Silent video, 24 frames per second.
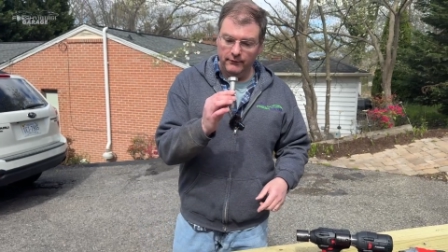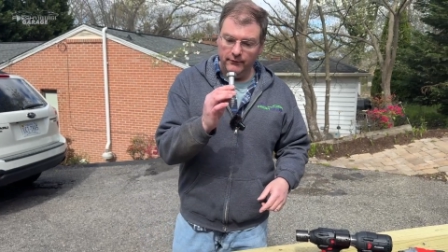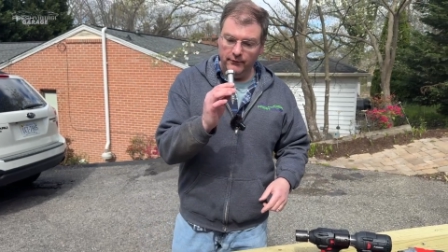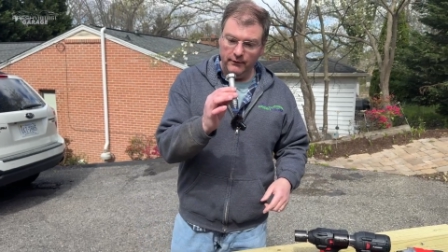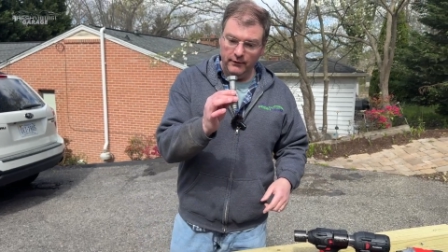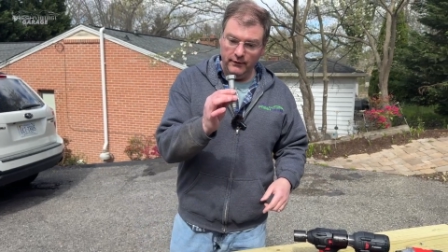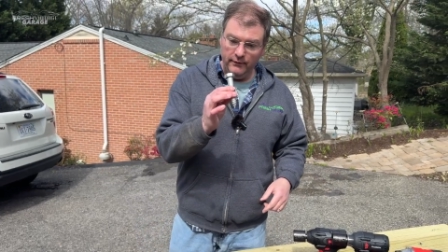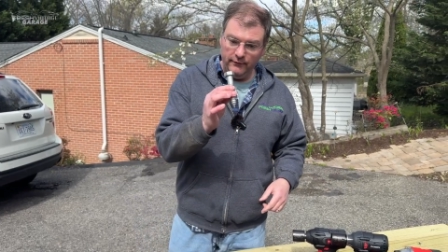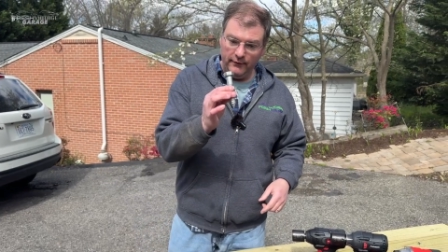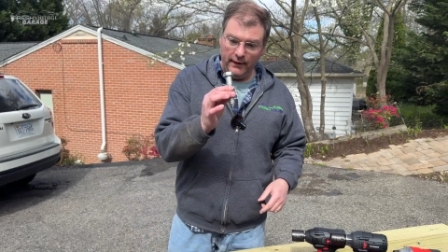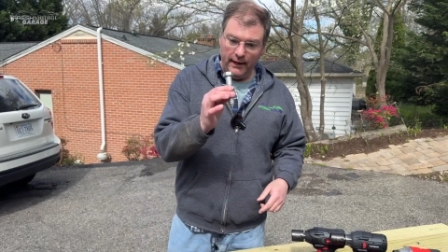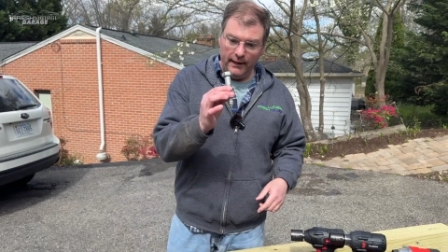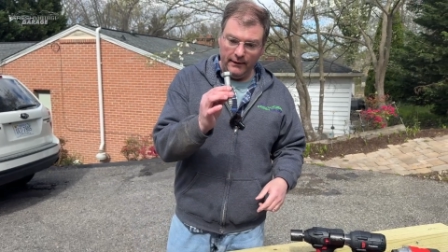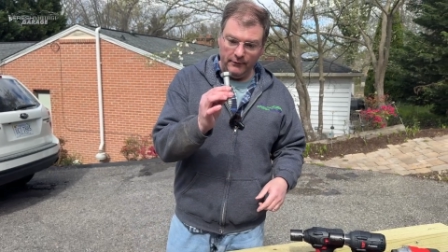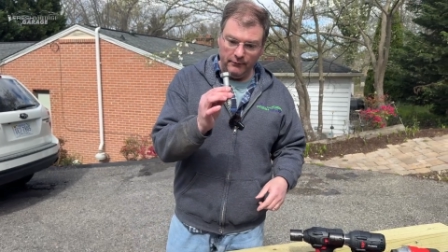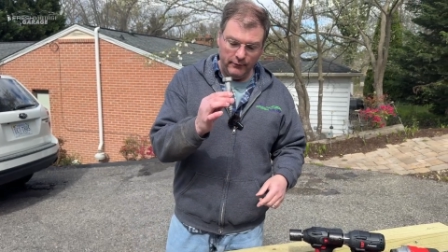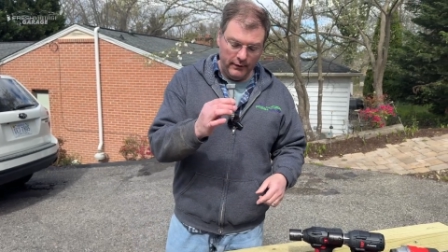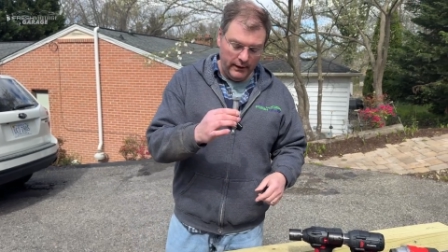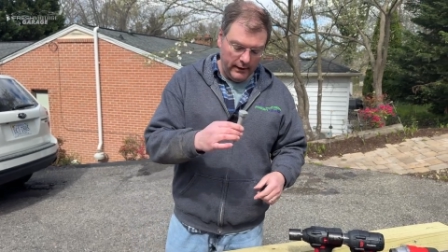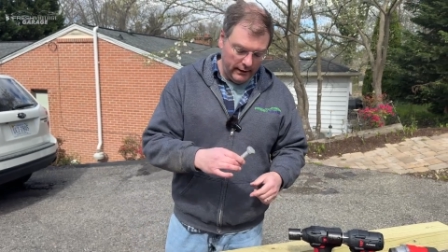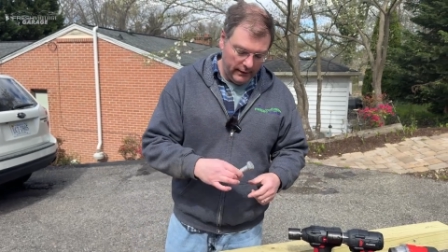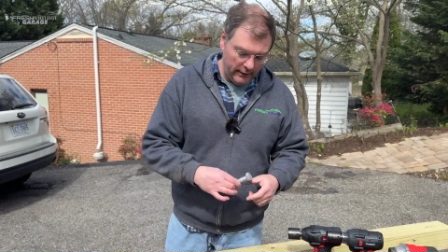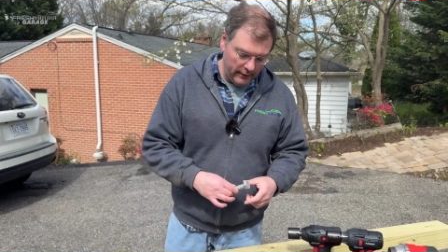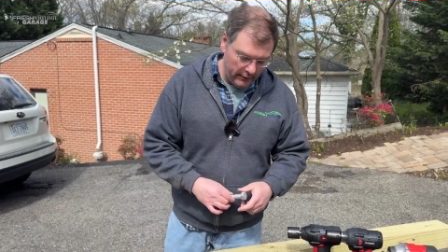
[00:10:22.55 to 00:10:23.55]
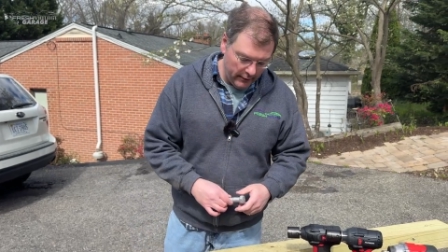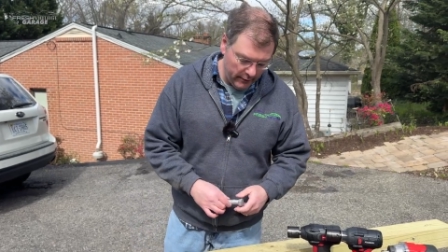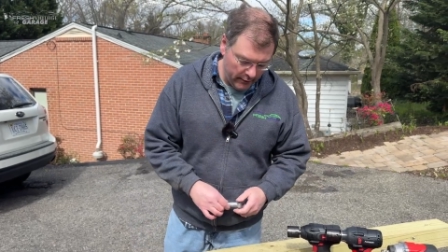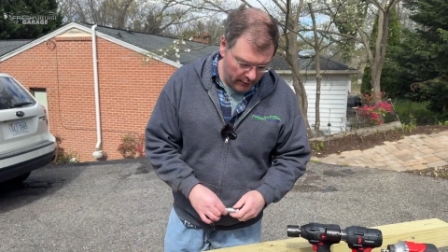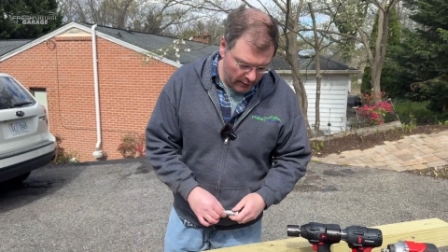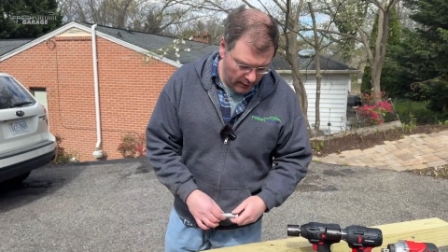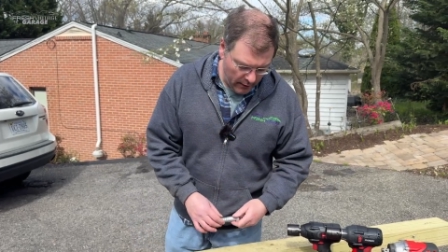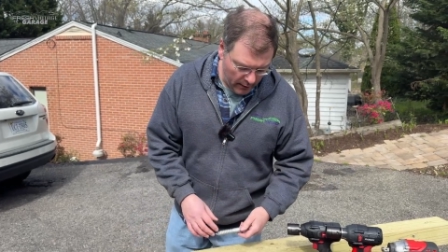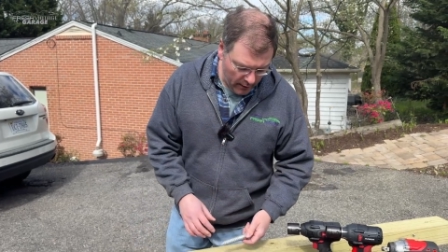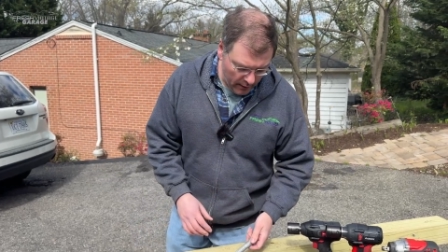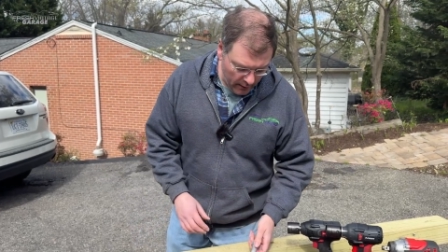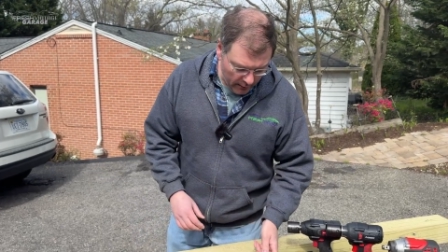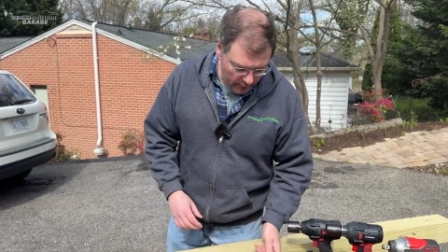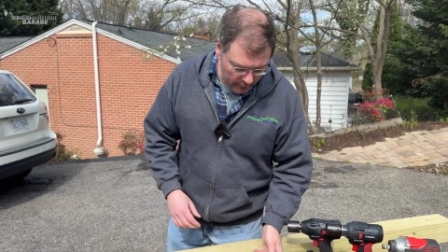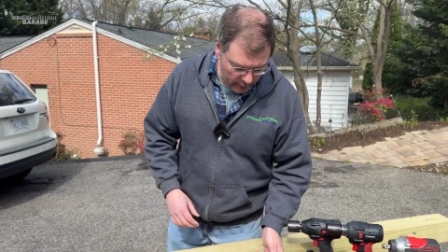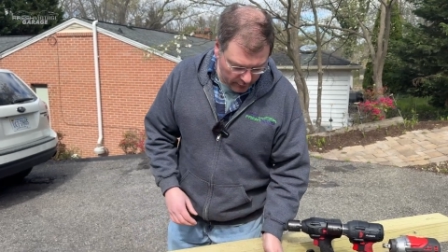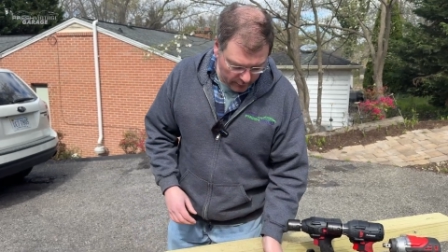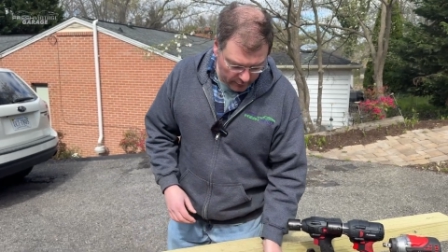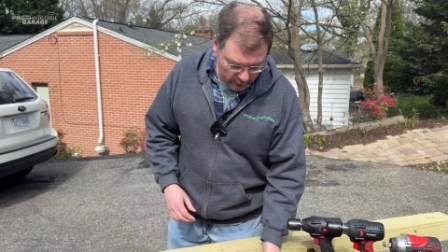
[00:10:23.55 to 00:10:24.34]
so these guys right here. So to